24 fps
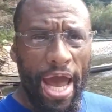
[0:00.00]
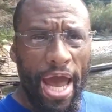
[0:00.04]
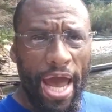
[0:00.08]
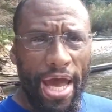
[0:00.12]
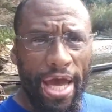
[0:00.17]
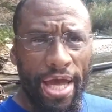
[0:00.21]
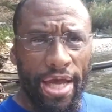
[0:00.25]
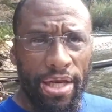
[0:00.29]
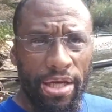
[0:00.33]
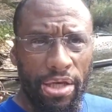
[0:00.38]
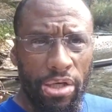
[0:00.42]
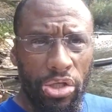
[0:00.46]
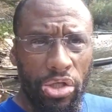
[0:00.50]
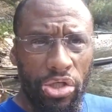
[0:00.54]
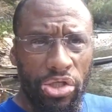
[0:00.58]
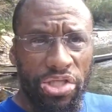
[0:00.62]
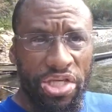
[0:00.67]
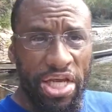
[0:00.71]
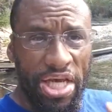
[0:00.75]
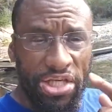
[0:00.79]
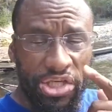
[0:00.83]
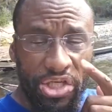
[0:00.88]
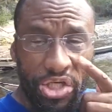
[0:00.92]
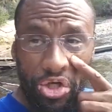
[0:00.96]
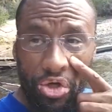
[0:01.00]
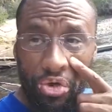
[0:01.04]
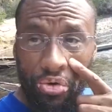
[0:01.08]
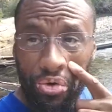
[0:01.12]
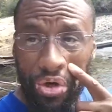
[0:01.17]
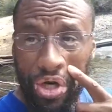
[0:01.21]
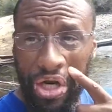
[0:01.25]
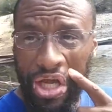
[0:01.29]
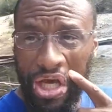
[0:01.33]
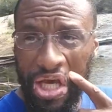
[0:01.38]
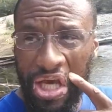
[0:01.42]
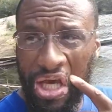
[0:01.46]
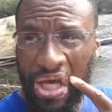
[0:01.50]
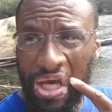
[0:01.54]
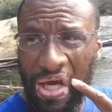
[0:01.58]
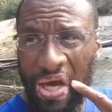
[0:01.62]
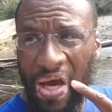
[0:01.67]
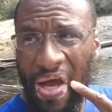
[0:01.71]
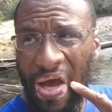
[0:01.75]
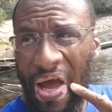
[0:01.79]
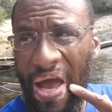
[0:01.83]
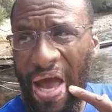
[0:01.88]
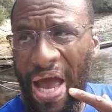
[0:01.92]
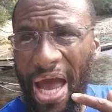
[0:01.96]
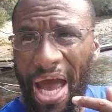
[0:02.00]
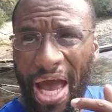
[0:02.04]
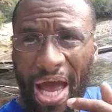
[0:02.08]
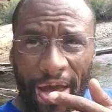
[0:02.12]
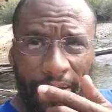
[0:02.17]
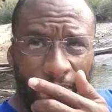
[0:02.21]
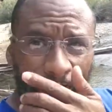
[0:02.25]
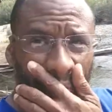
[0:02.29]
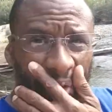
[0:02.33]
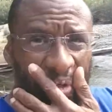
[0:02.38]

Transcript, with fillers: and disunity and